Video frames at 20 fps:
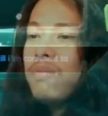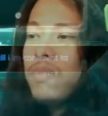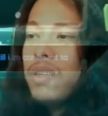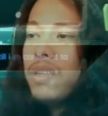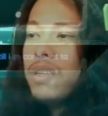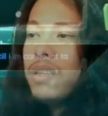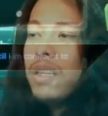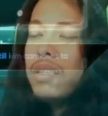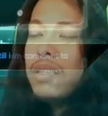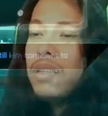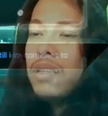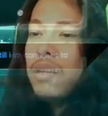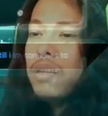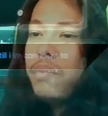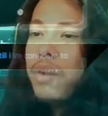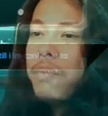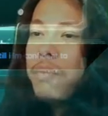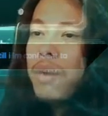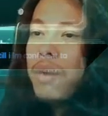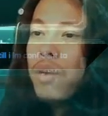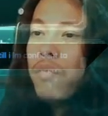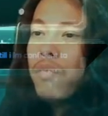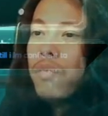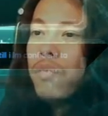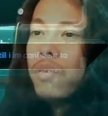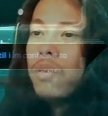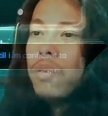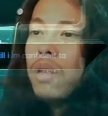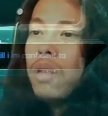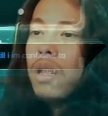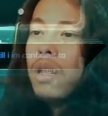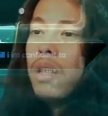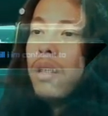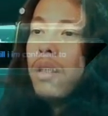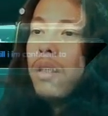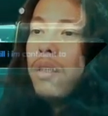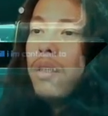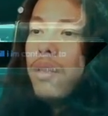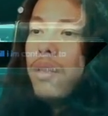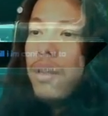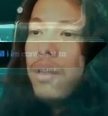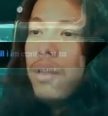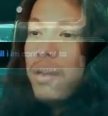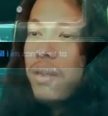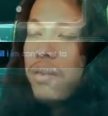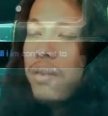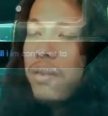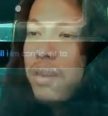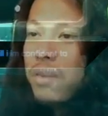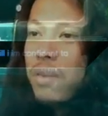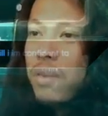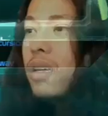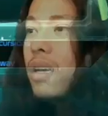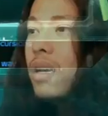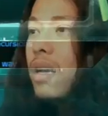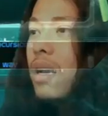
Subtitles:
That's a pretty powerful thing to have.